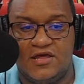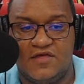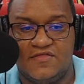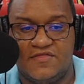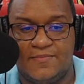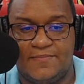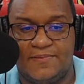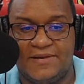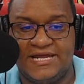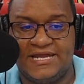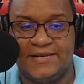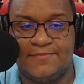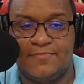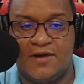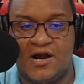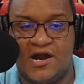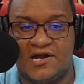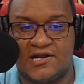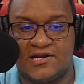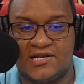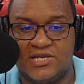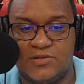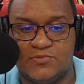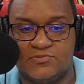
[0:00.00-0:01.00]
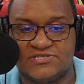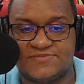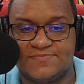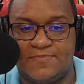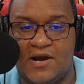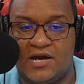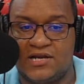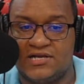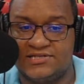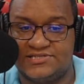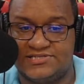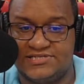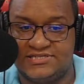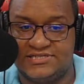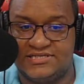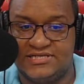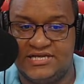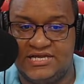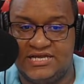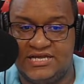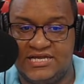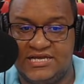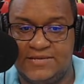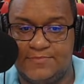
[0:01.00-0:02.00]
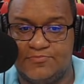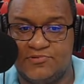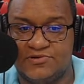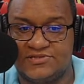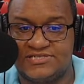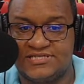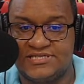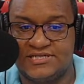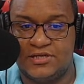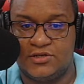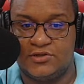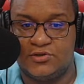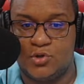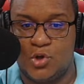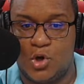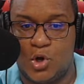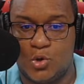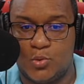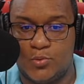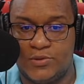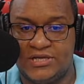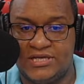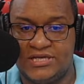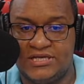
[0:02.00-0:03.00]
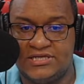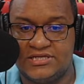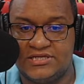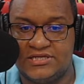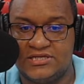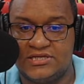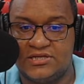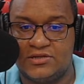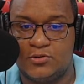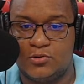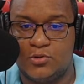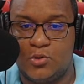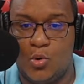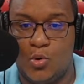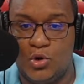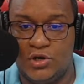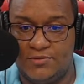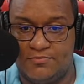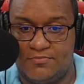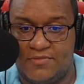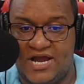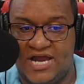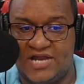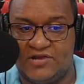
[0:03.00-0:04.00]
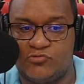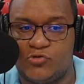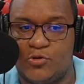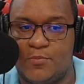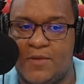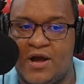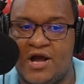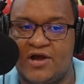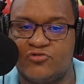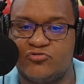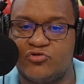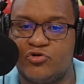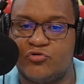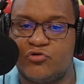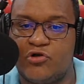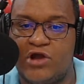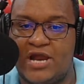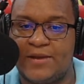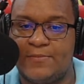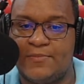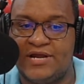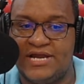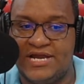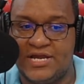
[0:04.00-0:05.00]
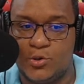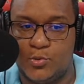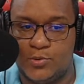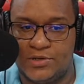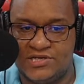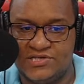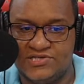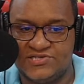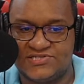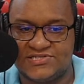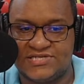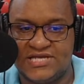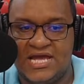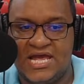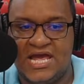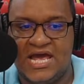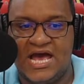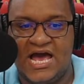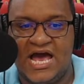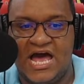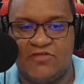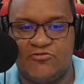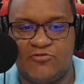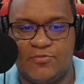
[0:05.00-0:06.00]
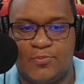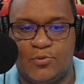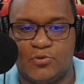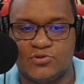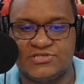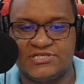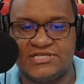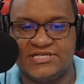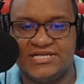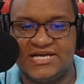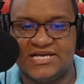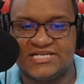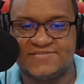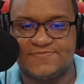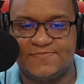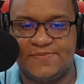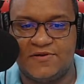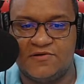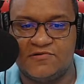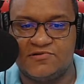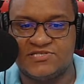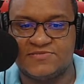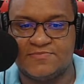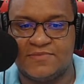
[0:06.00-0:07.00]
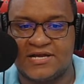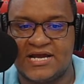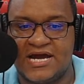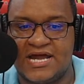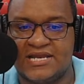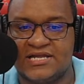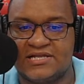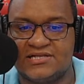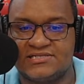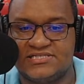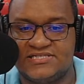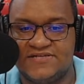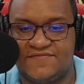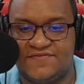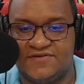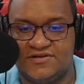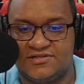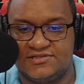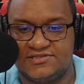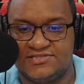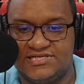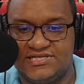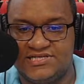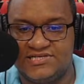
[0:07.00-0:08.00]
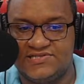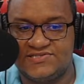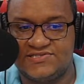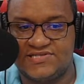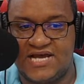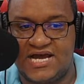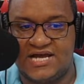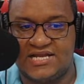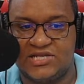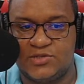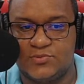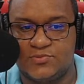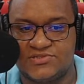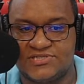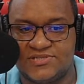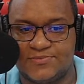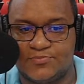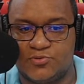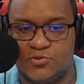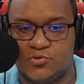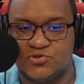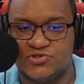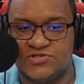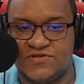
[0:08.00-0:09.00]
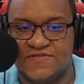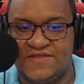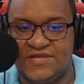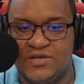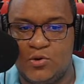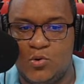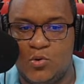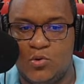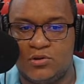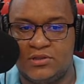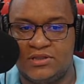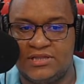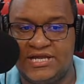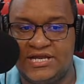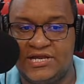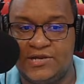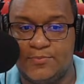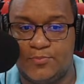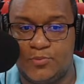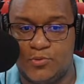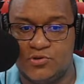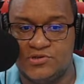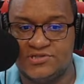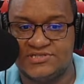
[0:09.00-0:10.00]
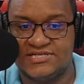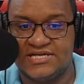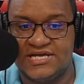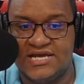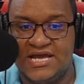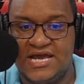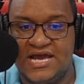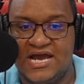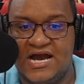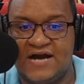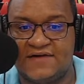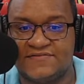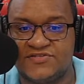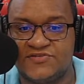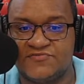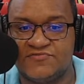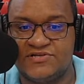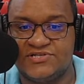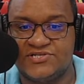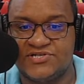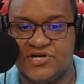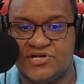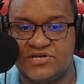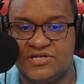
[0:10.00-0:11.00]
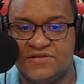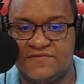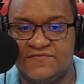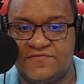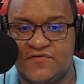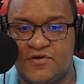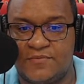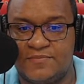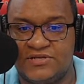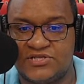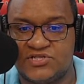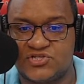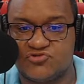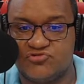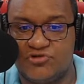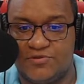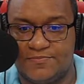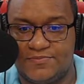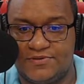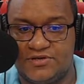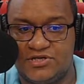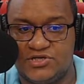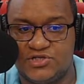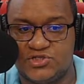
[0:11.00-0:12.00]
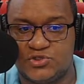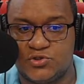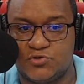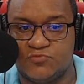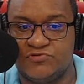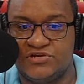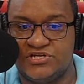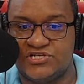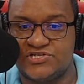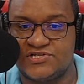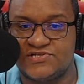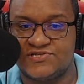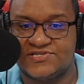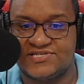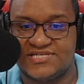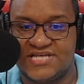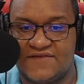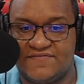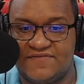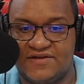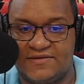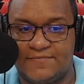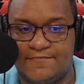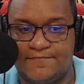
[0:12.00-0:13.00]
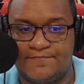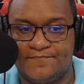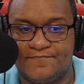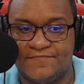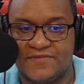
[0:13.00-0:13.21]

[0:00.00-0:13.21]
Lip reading: The plane Barkley was piloting, a Britain Norway owned by Roraima Airways, had reportedly experienced mechanical difficulties and it was approaching the Ogle Airport after returning from a trip to Region 7.